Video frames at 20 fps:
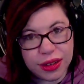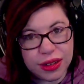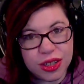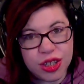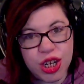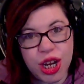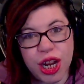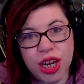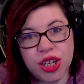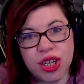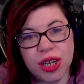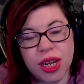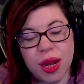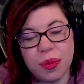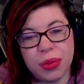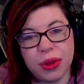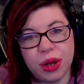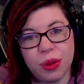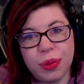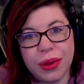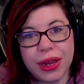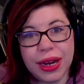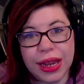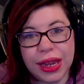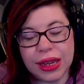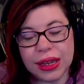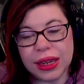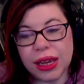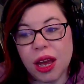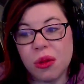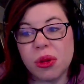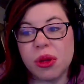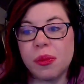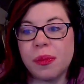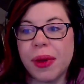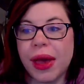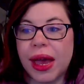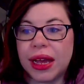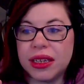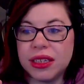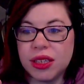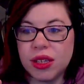changing up a little bit and coming back.